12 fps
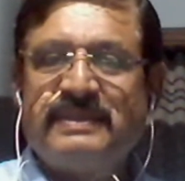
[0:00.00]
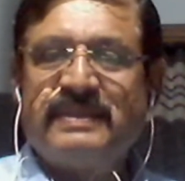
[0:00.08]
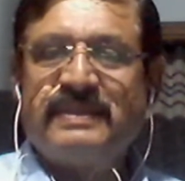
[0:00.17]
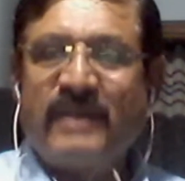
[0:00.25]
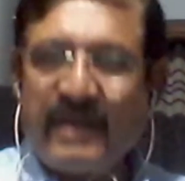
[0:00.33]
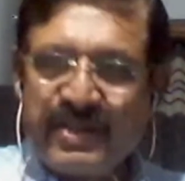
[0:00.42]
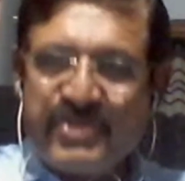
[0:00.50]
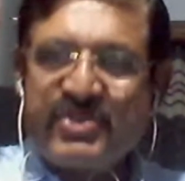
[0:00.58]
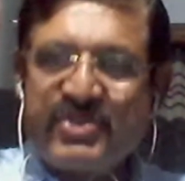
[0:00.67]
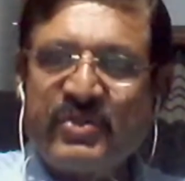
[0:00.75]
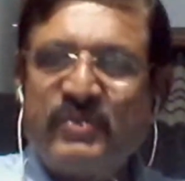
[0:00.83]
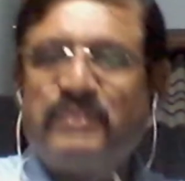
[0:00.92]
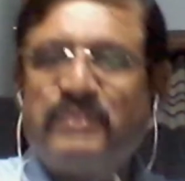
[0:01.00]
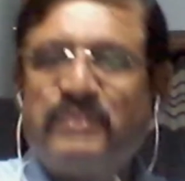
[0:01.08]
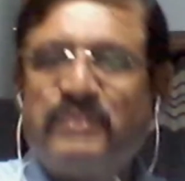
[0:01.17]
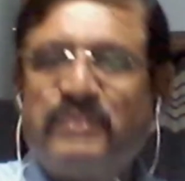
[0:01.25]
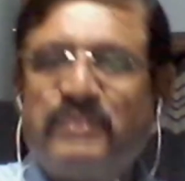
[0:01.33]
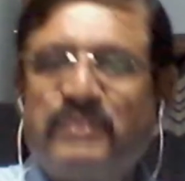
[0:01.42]
horns to
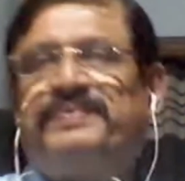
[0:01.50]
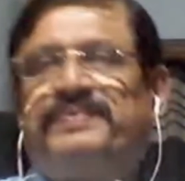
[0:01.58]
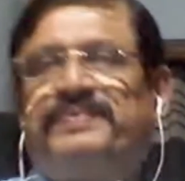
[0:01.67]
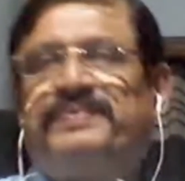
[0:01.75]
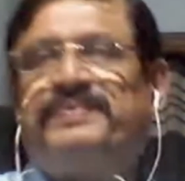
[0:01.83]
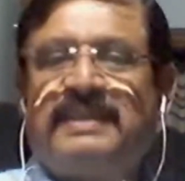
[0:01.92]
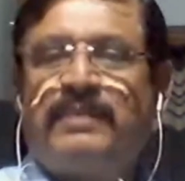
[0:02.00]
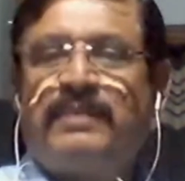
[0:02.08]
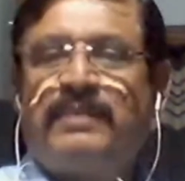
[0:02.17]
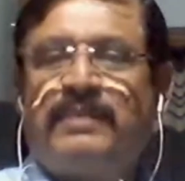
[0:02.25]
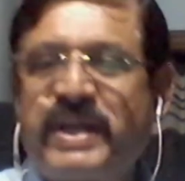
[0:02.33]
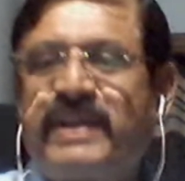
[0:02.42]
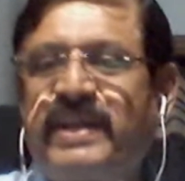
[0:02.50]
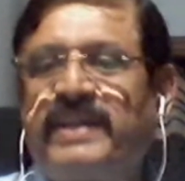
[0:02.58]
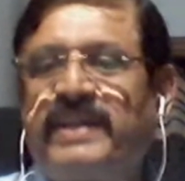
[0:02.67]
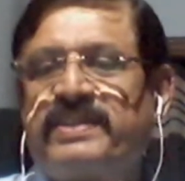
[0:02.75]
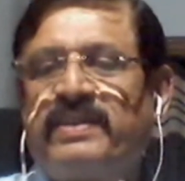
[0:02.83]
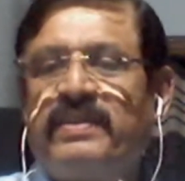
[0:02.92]
protect
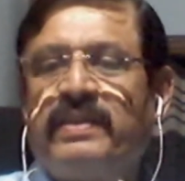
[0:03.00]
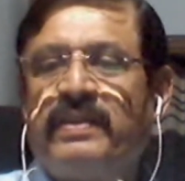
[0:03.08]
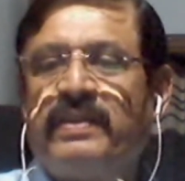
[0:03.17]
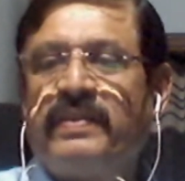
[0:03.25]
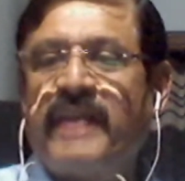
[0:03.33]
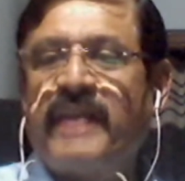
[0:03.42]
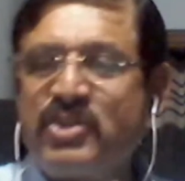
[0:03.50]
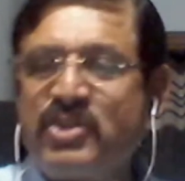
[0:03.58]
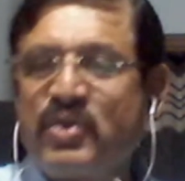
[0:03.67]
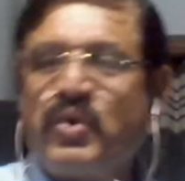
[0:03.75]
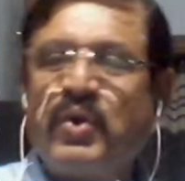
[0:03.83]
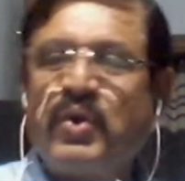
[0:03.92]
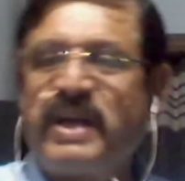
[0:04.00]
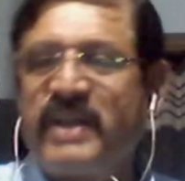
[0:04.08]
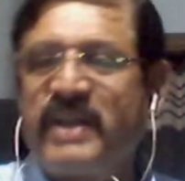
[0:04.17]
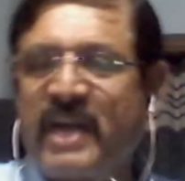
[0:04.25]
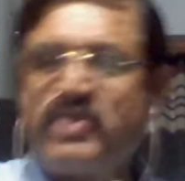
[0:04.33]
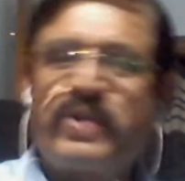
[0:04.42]
it, not to go
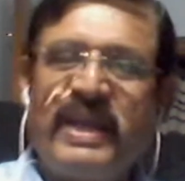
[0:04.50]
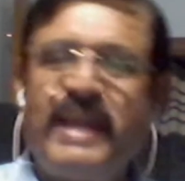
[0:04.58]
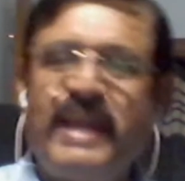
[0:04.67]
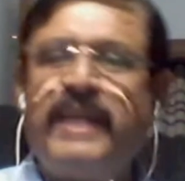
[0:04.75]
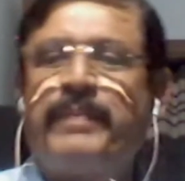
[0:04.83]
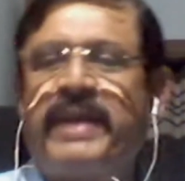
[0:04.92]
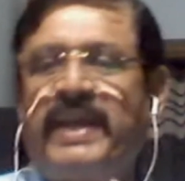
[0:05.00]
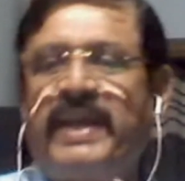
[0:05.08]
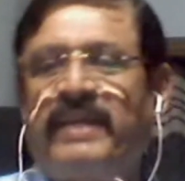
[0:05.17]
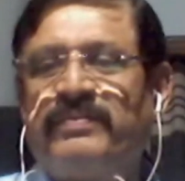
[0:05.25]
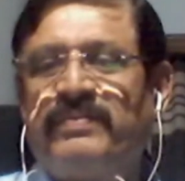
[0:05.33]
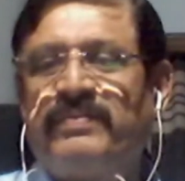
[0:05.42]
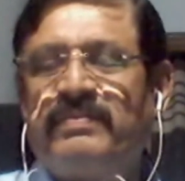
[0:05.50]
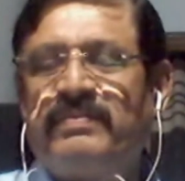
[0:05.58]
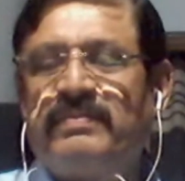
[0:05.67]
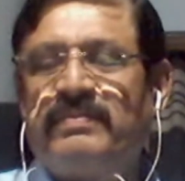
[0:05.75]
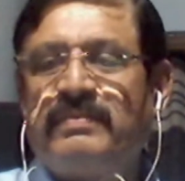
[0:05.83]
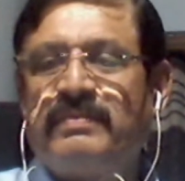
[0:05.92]
and not to kill anybody.
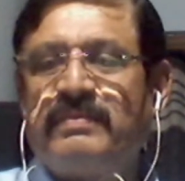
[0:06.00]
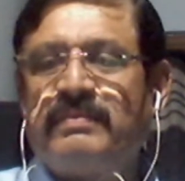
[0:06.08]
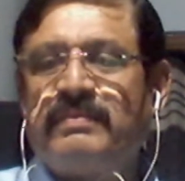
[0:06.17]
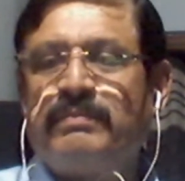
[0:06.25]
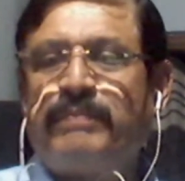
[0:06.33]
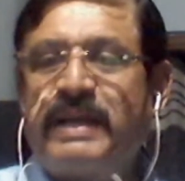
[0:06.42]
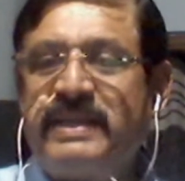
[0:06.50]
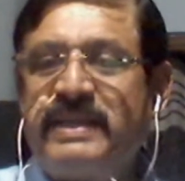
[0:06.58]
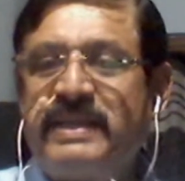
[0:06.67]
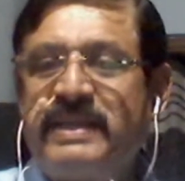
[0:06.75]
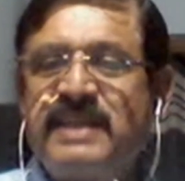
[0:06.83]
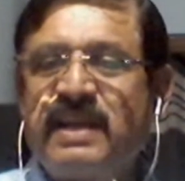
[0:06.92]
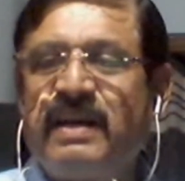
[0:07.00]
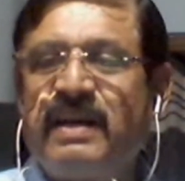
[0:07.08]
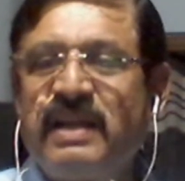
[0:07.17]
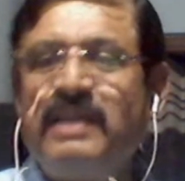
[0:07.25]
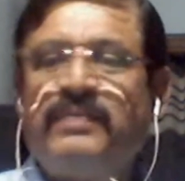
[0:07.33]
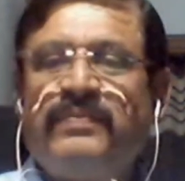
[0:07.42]
But these are all